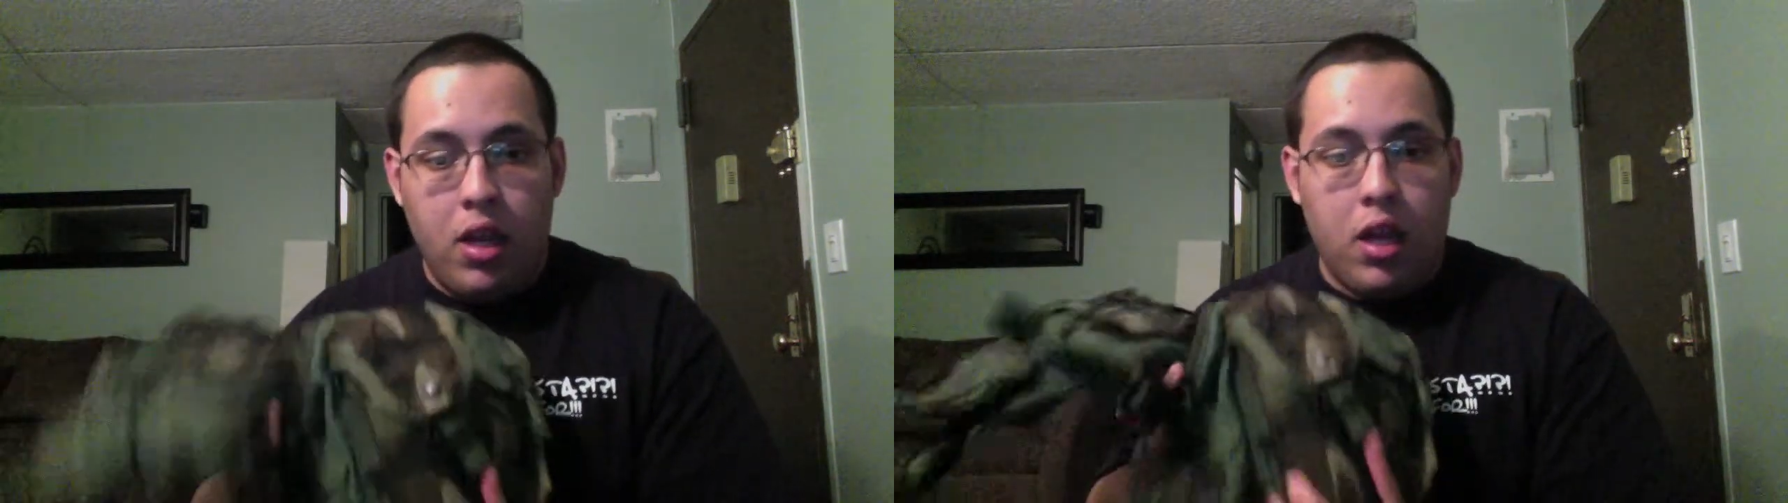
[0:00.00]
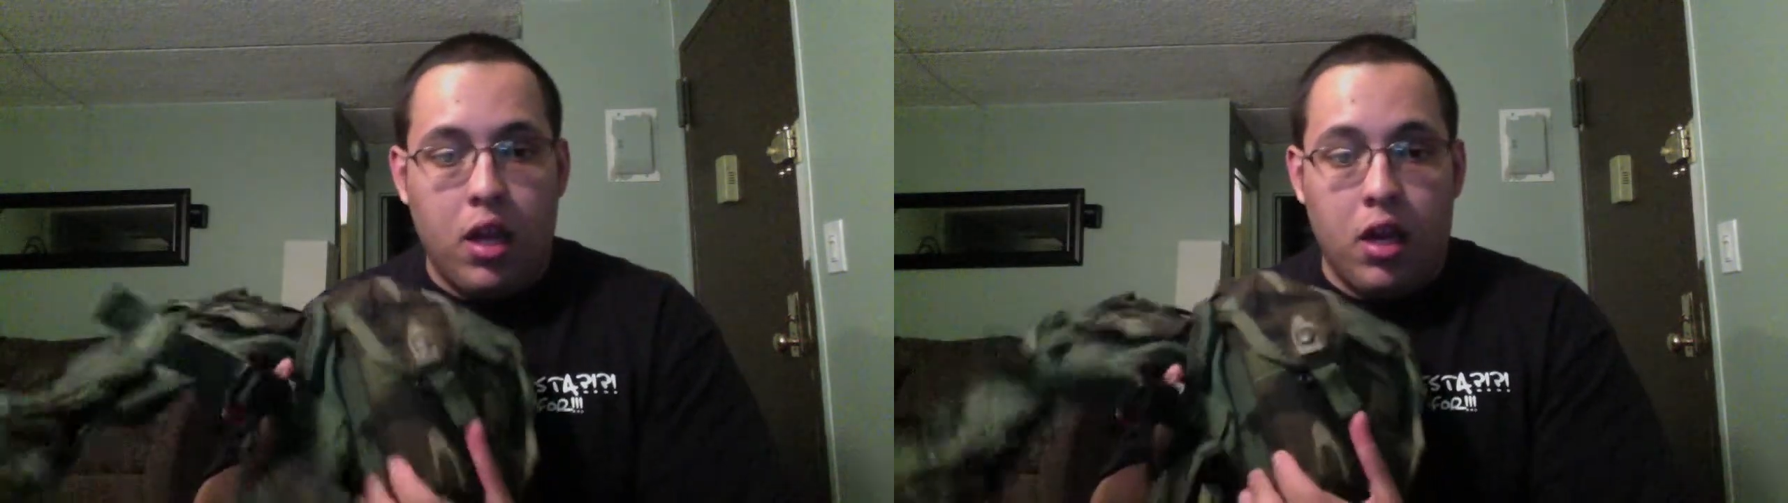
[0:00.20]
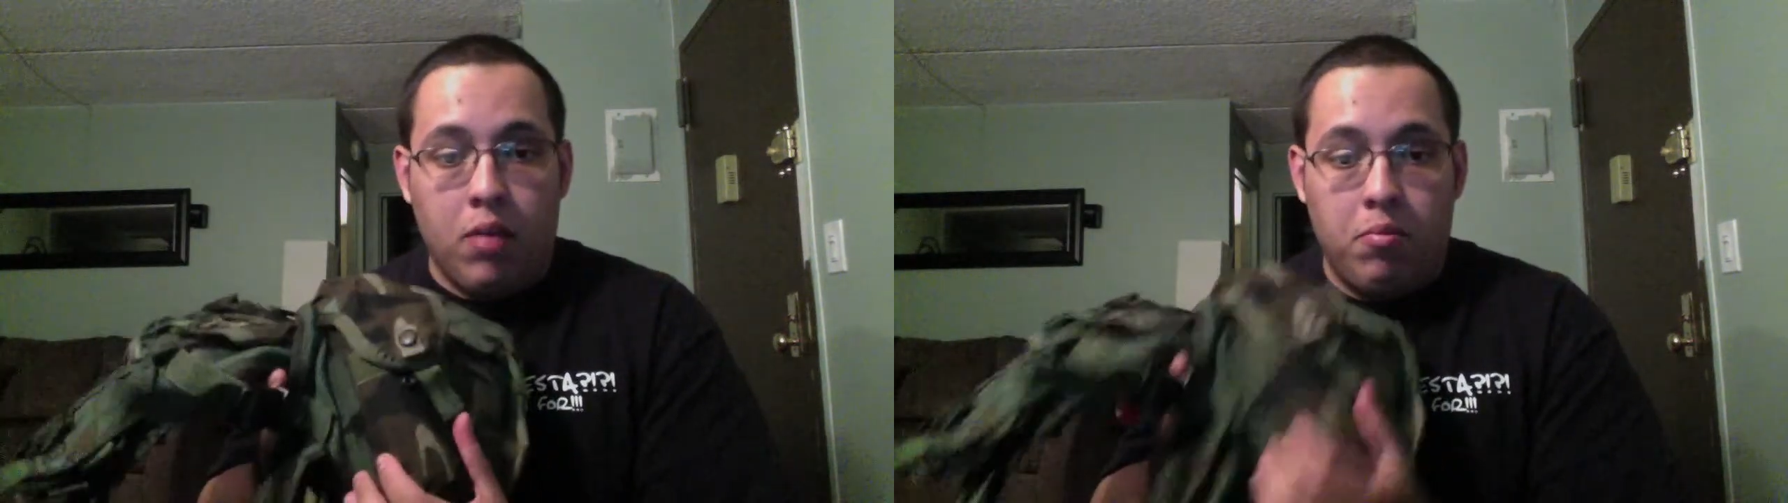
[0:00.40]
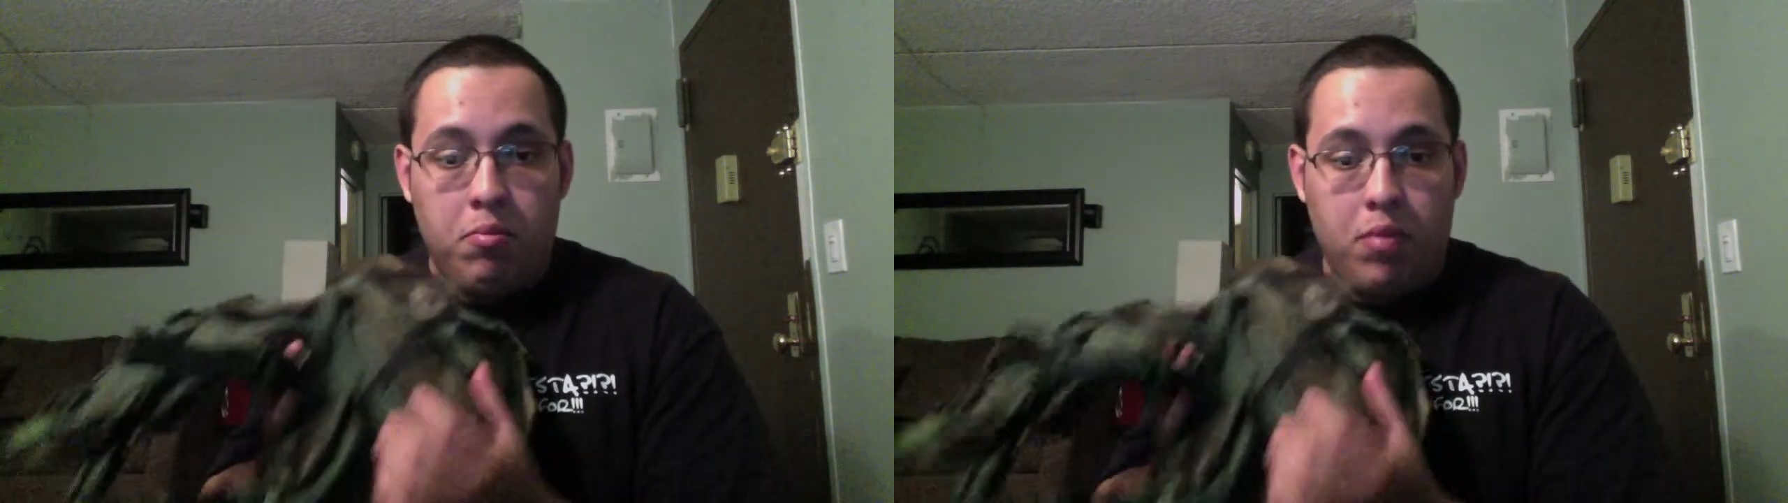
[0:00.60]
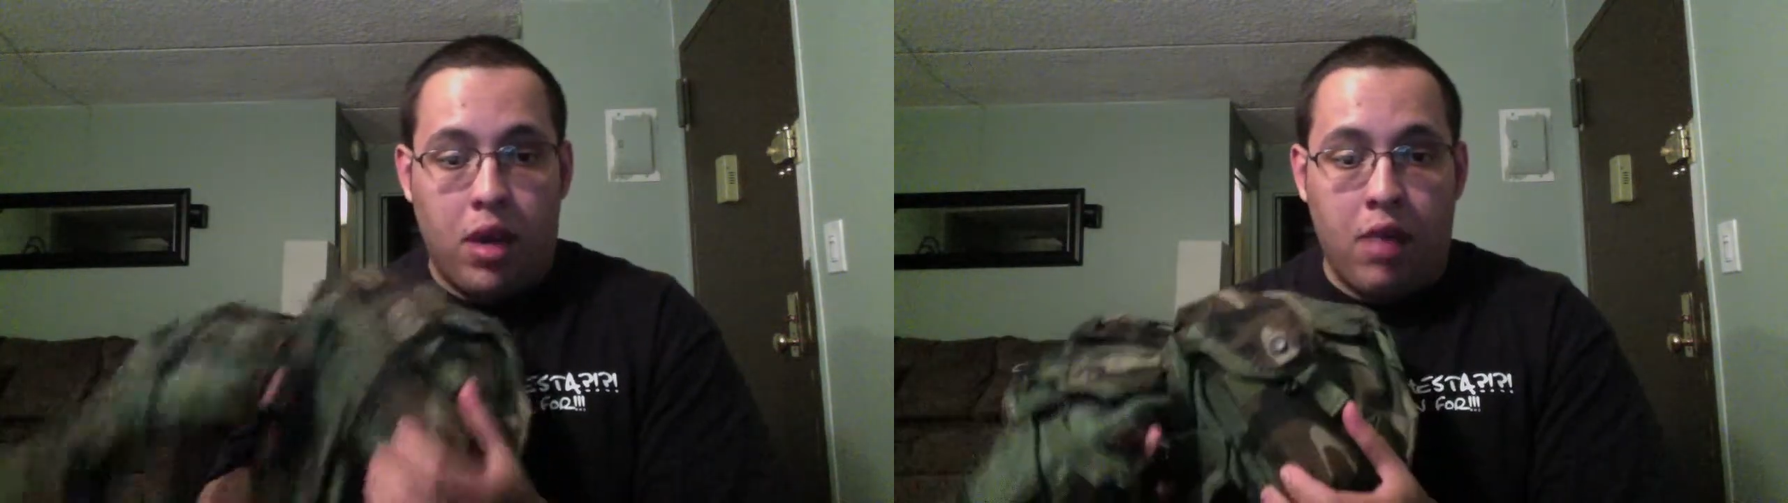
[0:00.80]
I
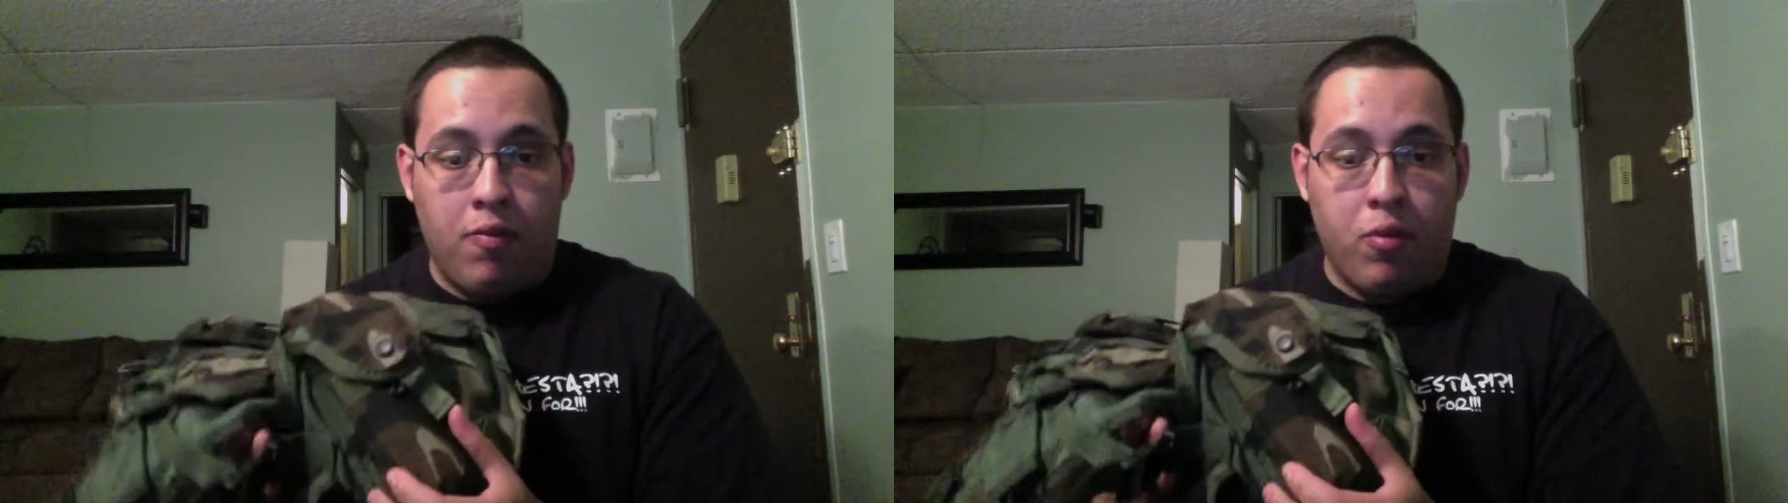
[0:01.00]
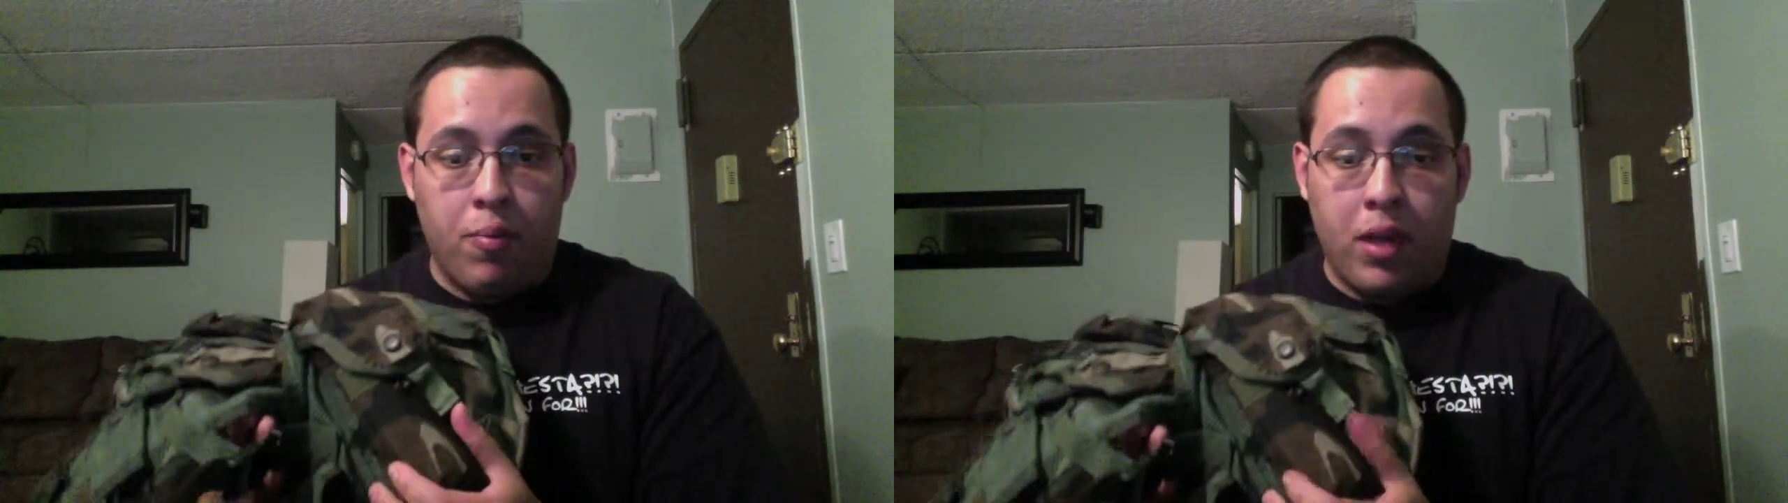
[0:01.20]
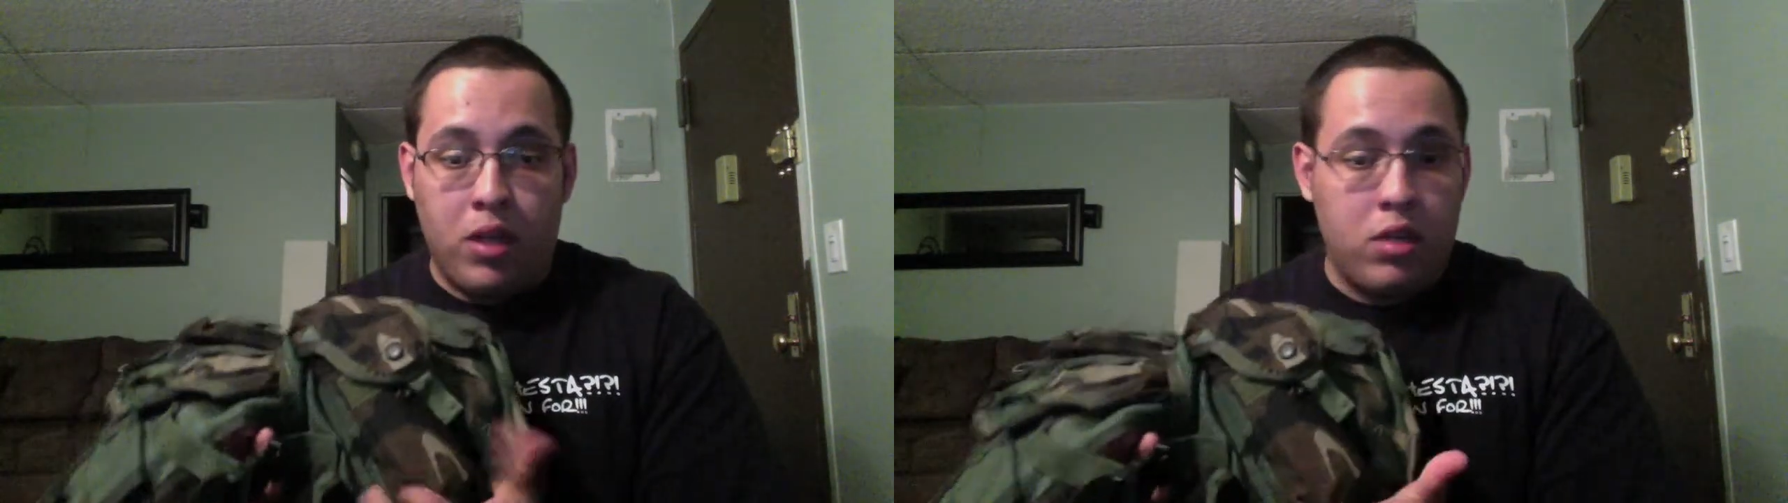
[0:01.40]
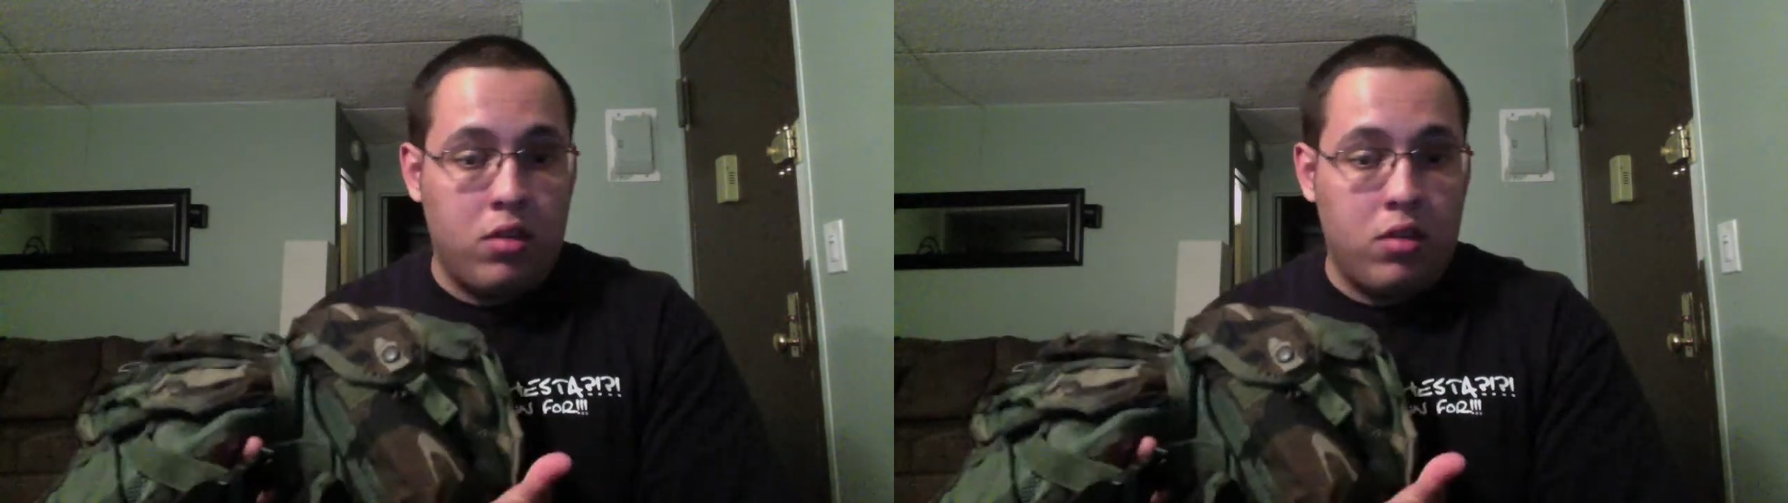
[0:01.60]
have 4 pouches,